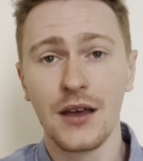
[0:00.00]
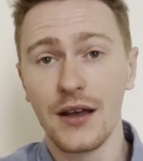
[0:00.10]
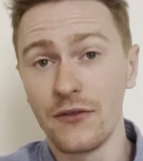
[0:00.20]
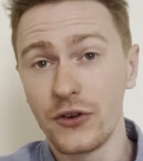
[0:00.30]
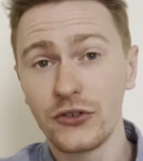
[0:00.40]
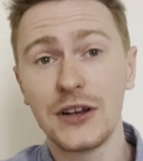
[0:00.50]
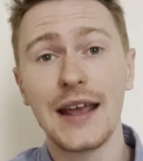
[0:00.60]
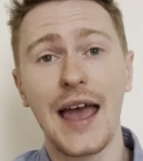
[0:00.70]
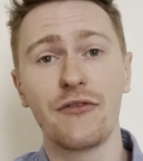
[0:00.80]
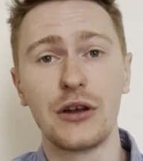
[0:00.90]
Unfortunately,
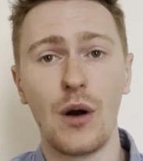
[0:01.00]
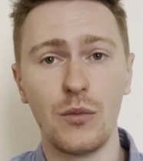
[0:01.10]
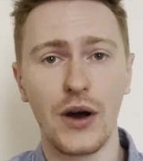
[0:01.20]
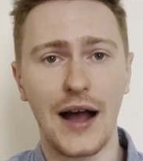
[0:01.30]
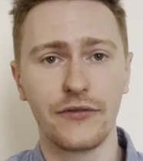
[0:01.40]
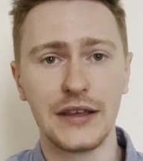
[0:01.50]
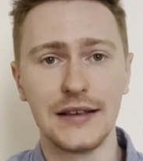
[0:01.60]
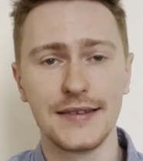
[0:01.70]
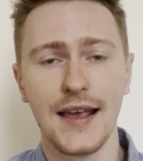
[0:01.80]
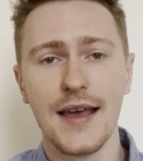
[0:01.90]
everyone will have
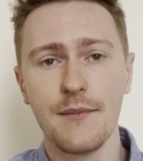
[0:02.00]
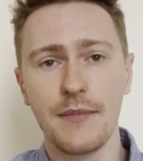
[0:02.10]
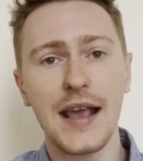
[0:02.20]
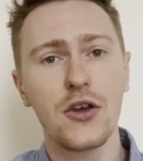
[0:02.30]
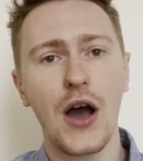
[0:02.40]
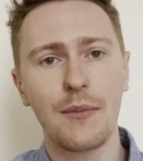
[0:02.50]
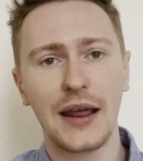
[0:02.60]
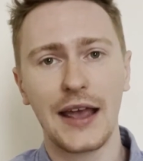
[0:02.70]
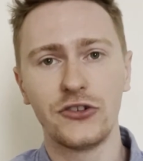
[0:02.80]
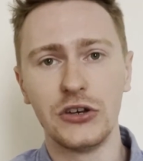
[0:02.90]
these. Make your
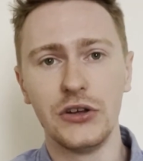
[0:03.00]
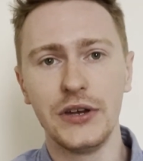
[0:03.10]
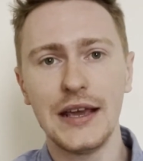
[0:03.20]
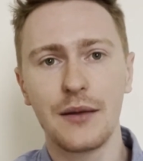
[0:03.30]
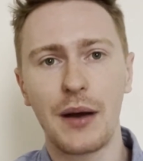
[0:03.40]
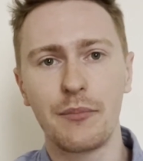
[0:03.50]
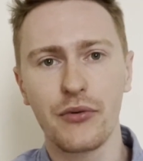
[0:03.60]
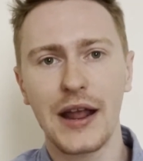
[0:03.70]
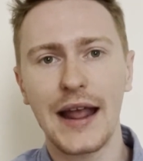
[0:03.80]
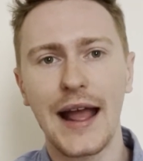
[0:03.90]
application unique by
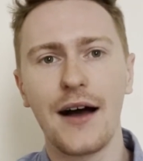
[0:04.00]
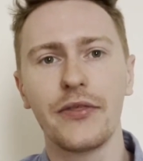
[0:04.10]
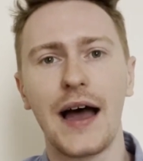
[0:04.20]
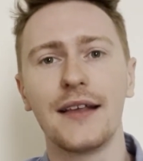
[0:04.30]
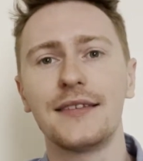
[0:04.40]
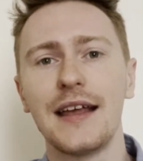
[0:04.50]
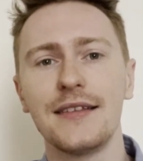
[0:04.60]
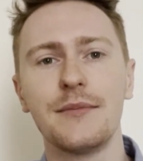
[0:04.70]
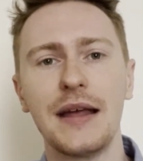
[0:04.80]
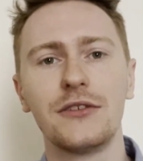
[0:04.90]
bringing out that
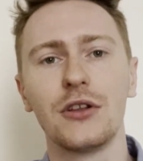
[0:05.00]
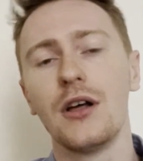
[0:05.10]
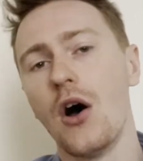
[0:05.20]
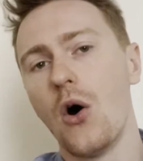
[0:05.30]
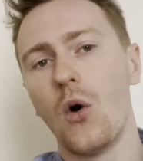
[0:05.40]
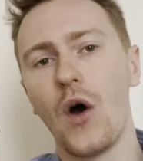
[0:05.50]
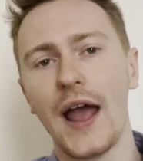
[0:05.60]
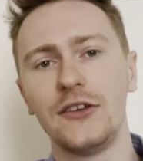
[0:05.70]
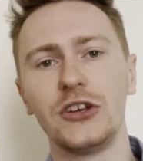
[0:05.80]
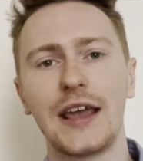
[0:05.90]
sentimental or
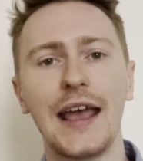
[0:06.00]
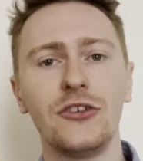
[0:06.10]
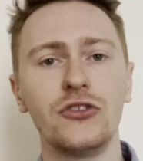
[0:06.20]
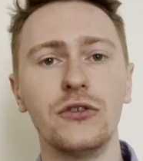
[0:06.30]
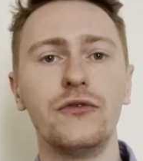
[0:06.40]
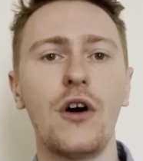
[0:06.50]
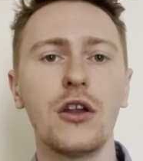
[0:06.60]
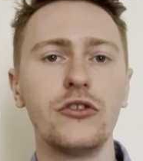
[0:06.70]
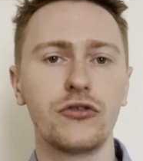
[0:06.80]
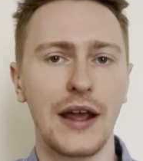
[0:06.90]
educational
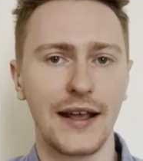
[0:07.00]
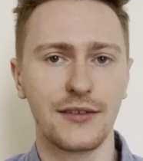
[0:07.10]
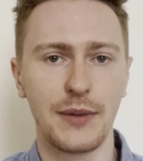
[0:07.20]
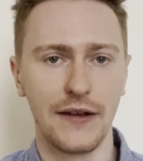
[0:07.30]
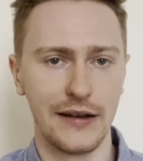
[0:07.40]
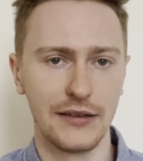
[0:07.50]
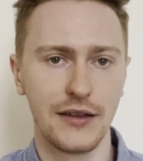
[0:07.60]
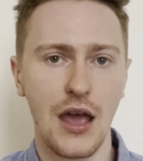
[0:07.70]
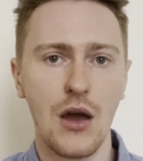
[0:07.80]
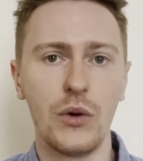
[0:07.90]
voluntary experience
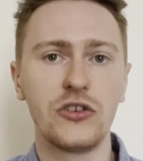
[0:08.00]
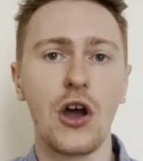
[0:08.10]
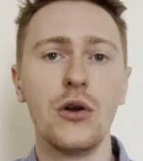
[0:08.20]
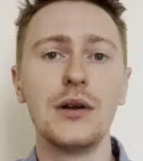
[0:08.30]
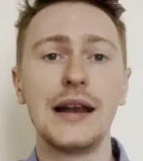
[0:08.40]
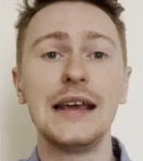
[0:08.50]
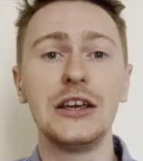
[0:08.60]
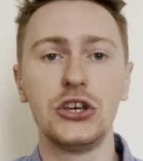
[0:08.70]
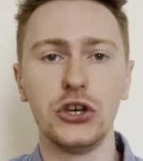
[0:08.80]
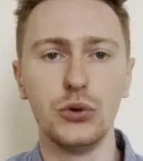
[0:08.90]
which only
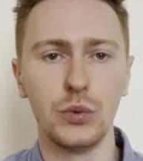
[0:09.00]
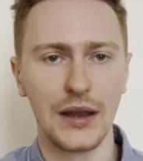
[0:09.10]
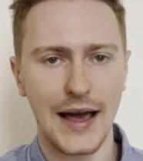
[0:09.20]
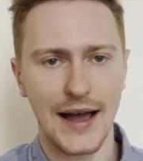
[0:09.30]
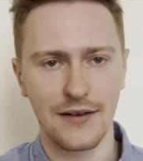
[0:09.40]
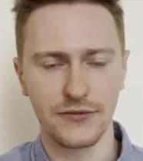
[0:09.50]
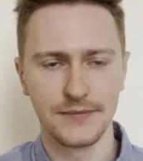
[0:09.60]
you will have.